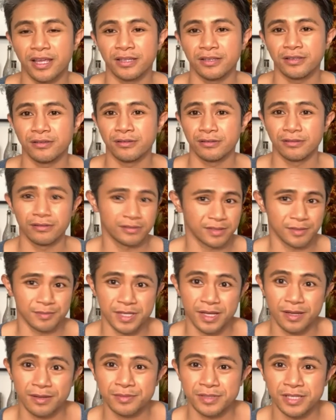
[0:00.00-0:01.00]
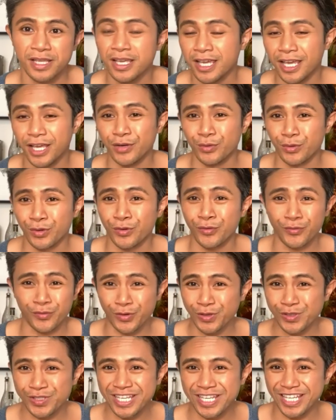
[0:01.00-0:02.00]
you sometimes, in order for
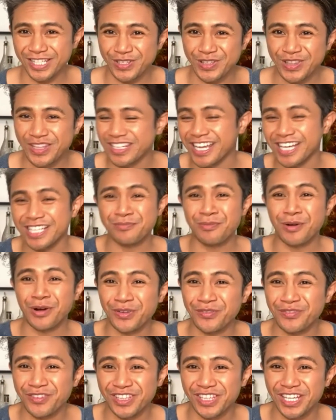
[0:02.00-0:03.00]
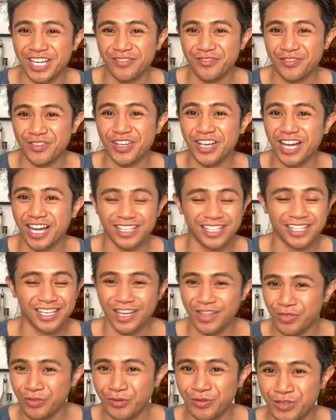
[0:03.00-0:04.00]
you to get to the next part of your life, you got to
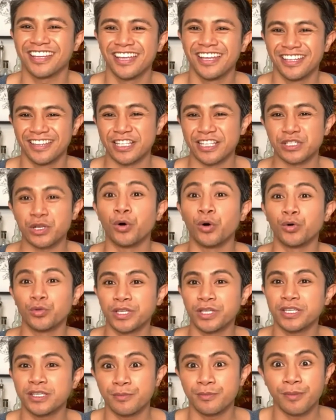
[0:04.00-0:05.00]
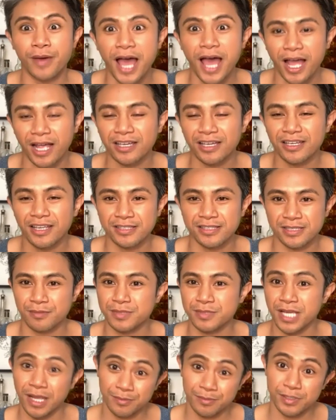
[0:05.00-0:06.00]
get through that's holding you back, and
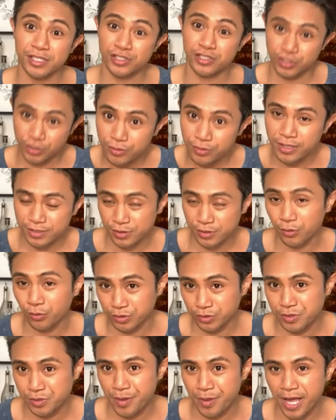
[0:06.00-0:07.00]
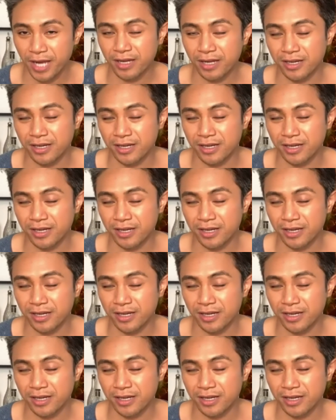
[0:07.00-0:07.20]
sometimes it's you that holds you back.